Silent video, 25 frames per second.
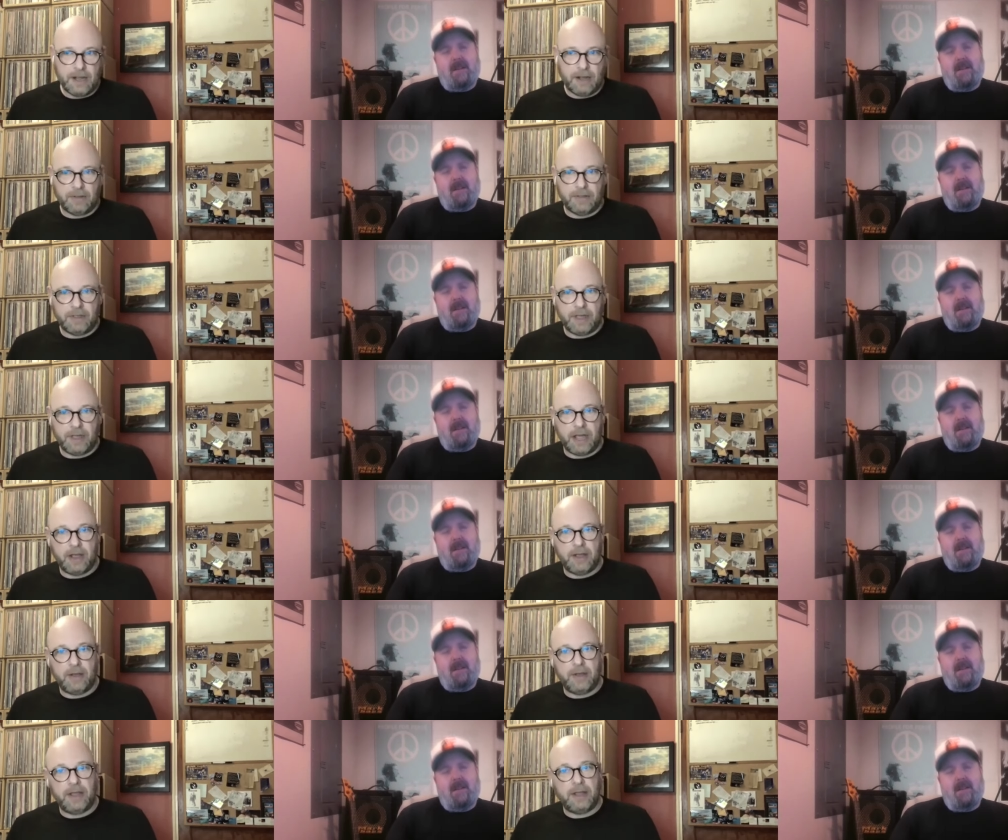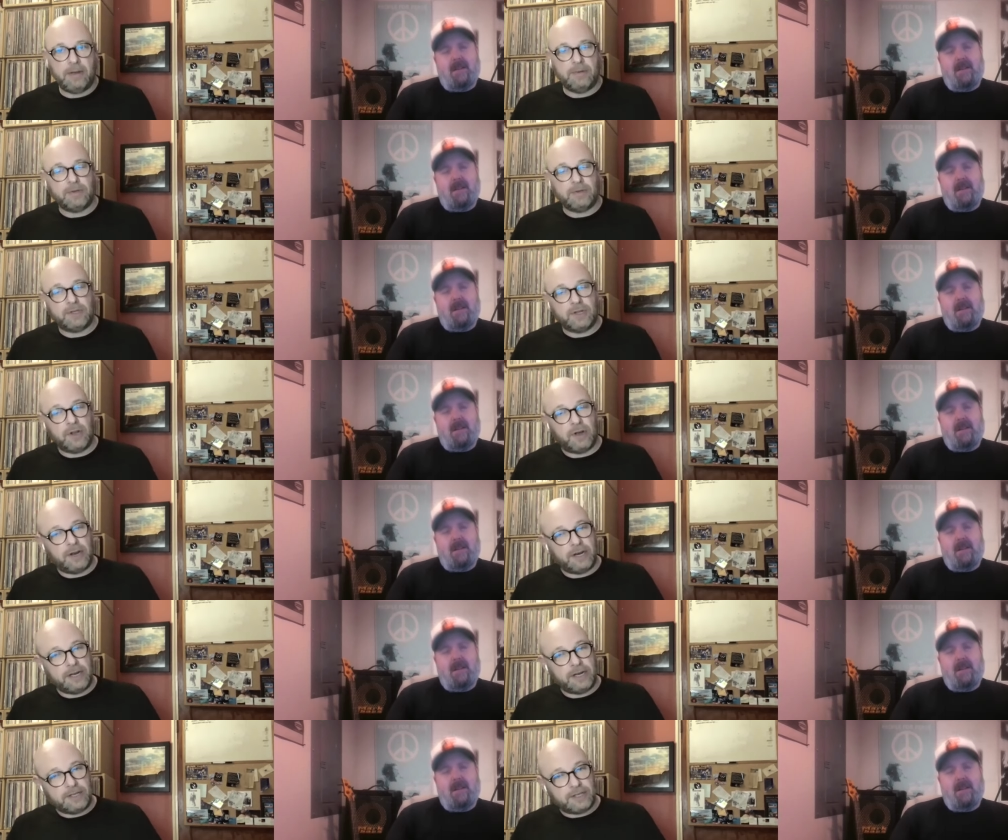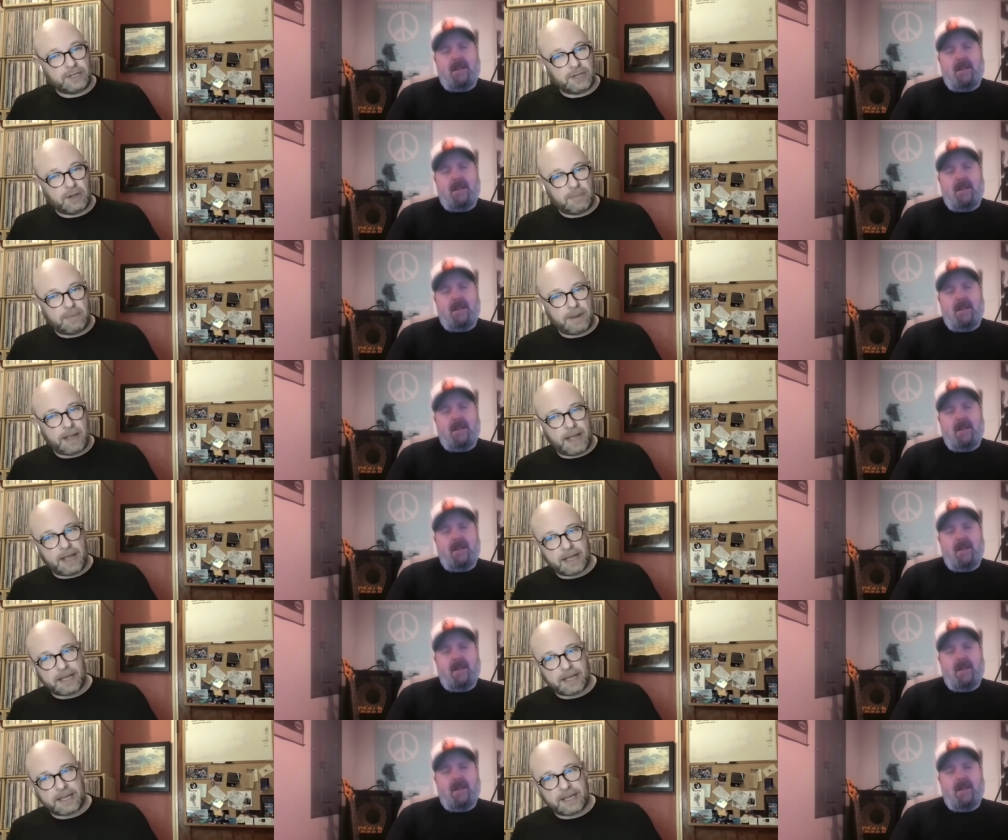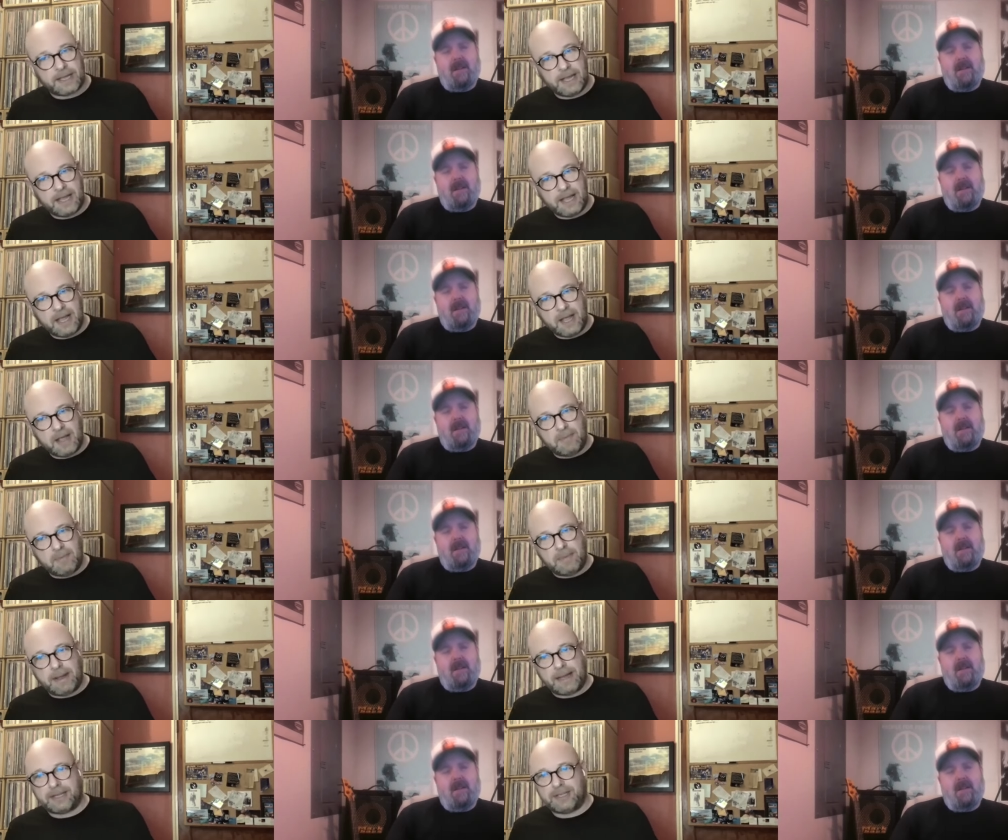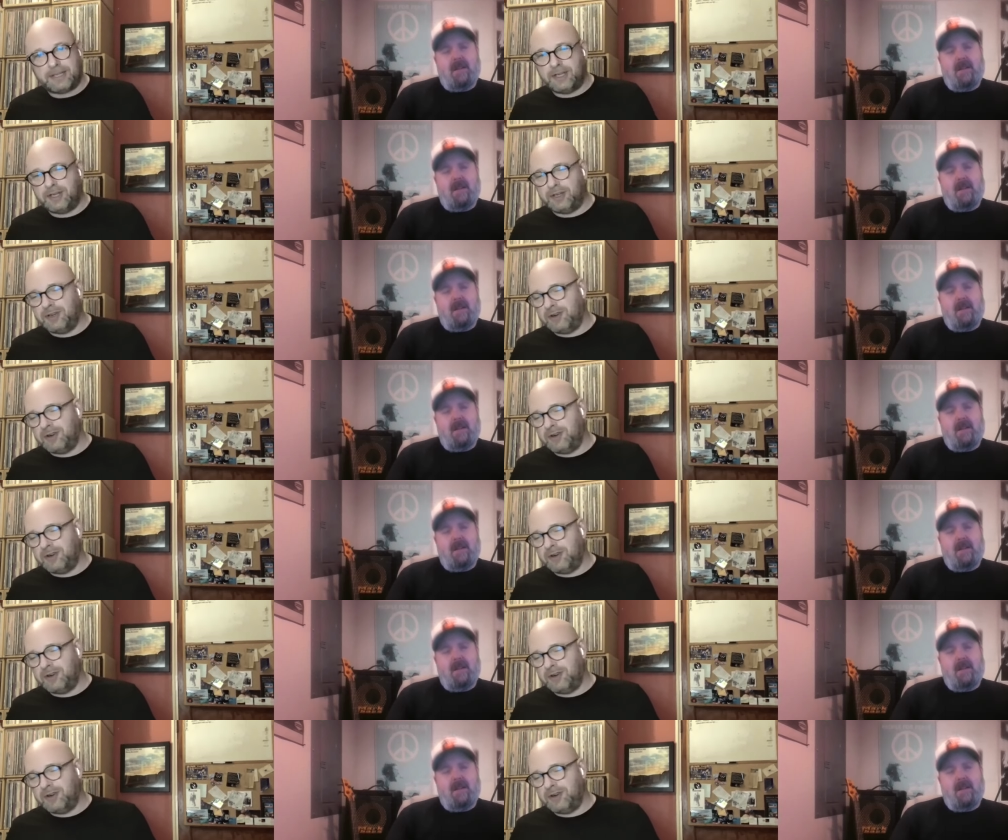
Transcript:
Speaker 1: Although he was not an insomniac, Maxi